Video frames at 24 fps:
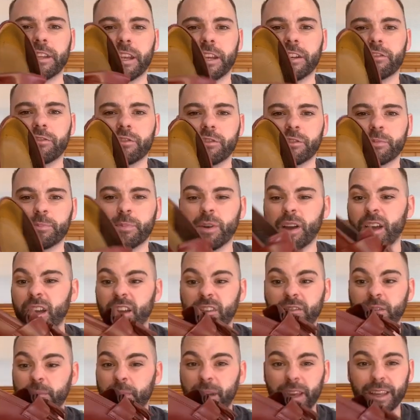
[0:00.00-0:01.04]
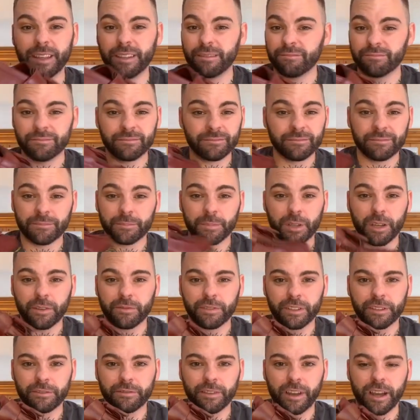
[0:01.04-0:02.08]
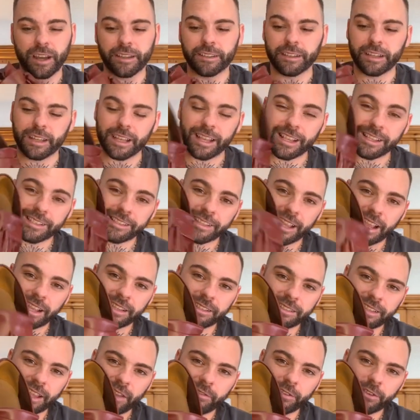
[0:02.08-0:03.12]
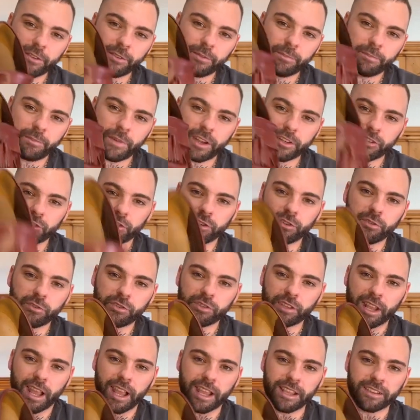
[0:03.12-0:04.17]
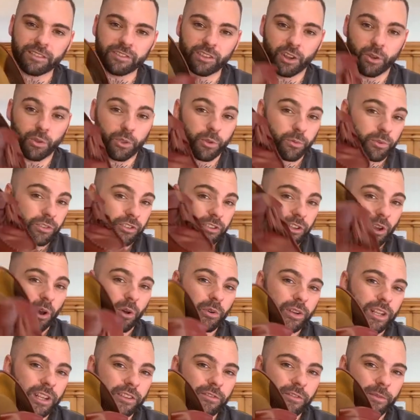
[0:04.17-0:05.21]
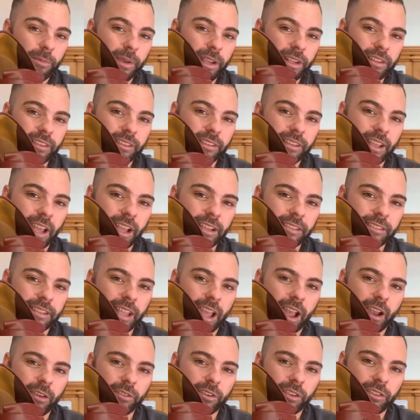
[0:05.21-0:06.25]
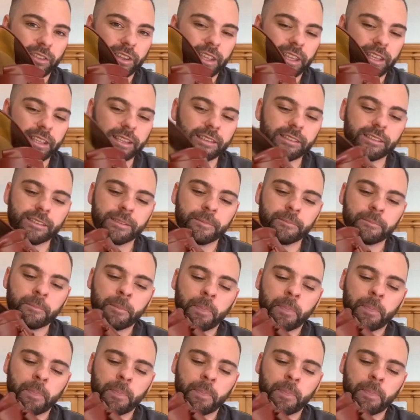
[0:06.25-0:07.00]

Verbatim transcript: Adrians, but for me, perfectly fine. Size seven, my true size, so there was no need for me to size down on these.